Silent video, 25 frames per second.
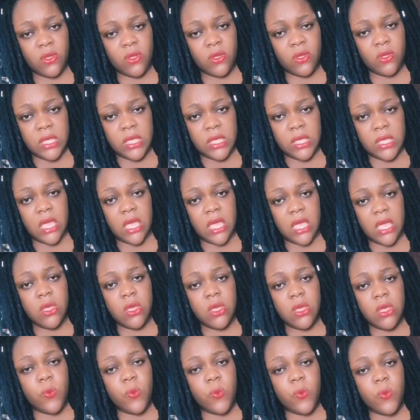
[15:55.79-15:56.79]
Okay?
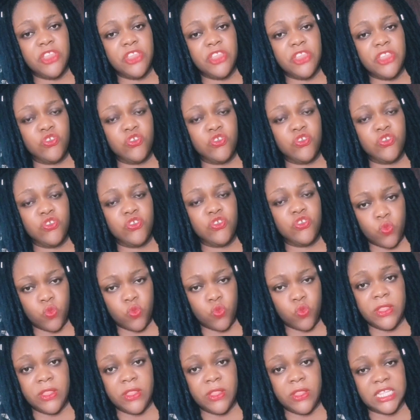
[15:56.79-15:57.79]
When
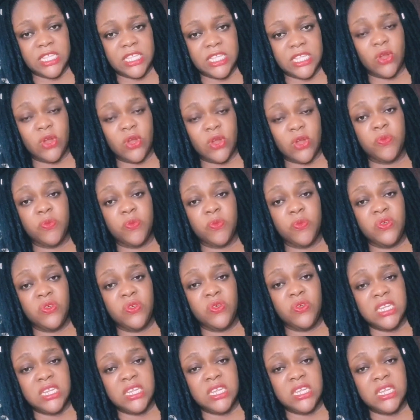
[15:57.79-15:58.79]
necessary. You'll be
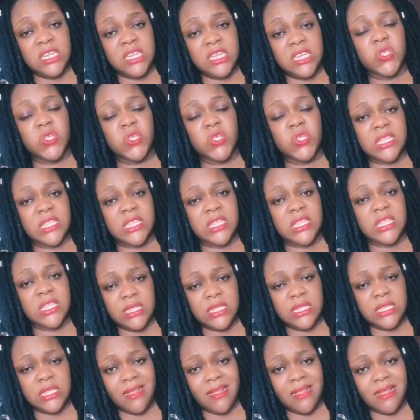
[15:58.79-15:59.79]
using it until you start
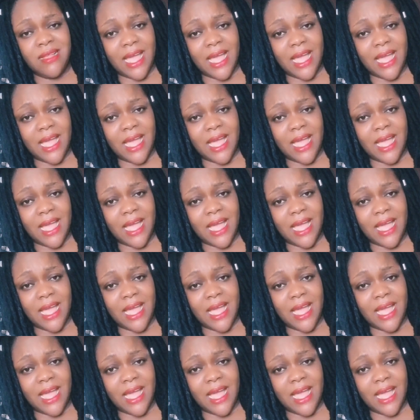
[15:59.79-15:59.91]
seeing